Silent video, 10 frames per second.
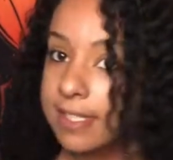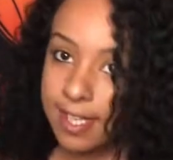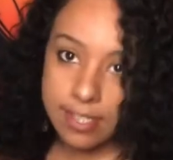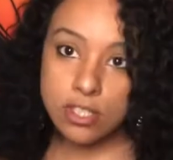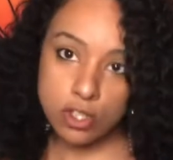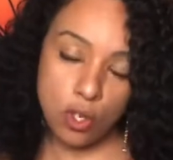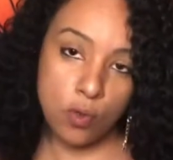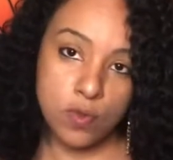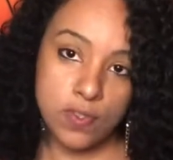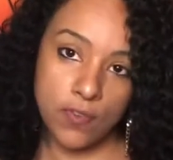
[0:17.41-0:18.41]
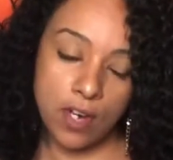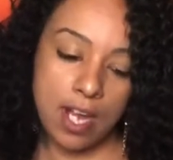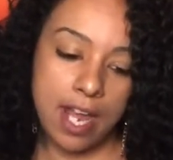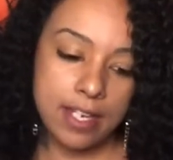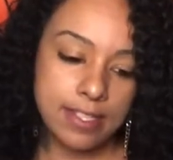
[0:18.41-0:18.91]
sets the tones for a
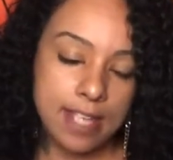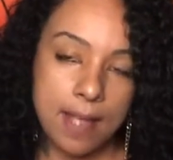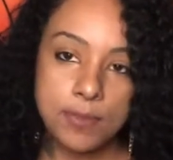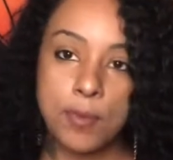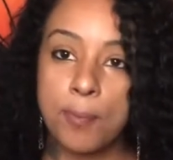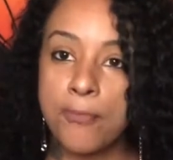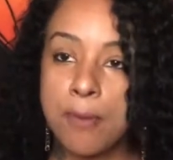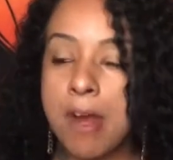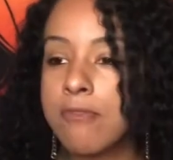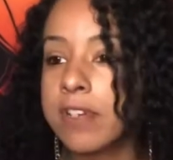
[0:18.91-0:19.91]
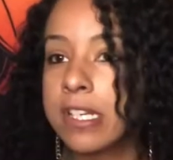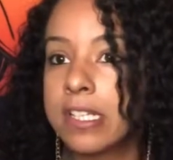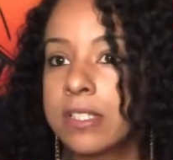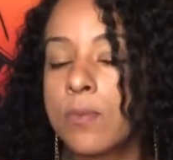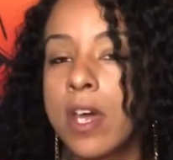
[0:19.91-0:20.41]
lot of the times for my
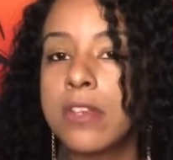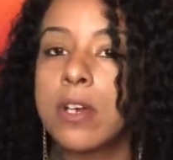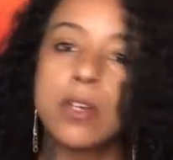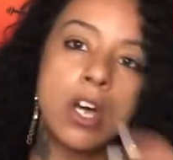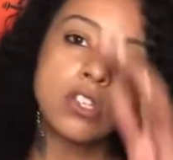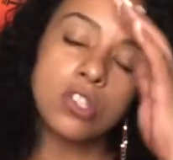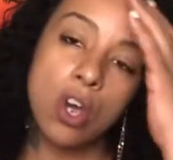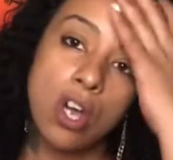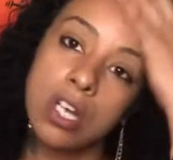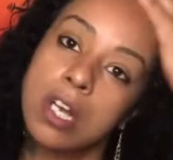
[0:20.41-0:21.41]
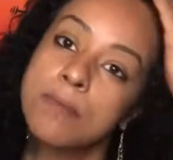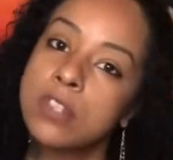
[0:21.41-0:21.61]
readings. Whether a song comes